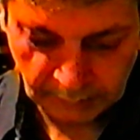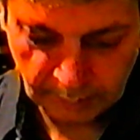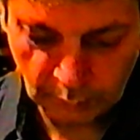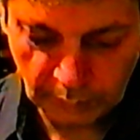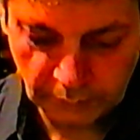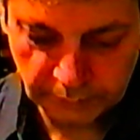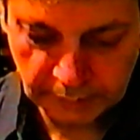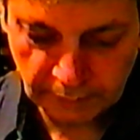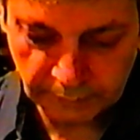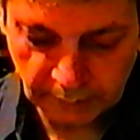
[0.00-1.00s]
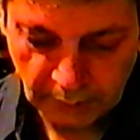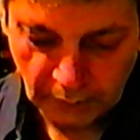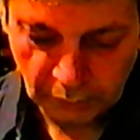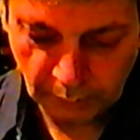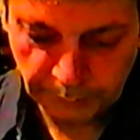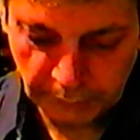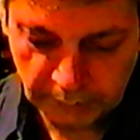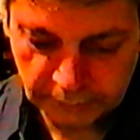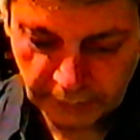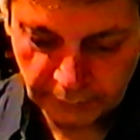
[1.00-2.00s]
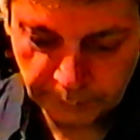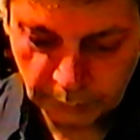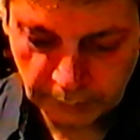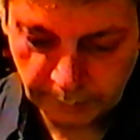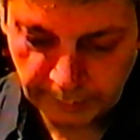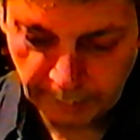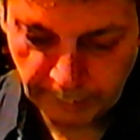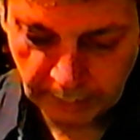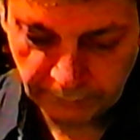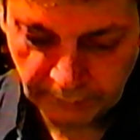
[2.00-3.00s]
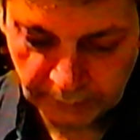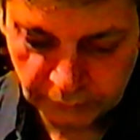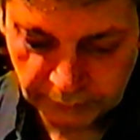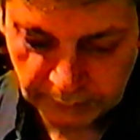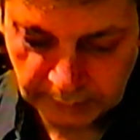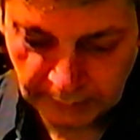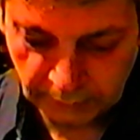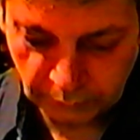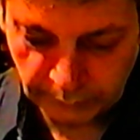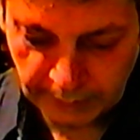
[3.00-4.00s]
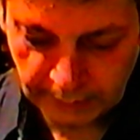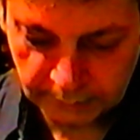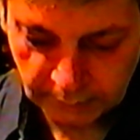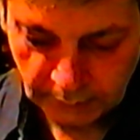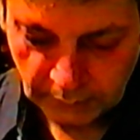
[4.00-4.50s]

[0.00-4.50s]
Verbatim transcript: Number 107, computer transporter may malfunction and create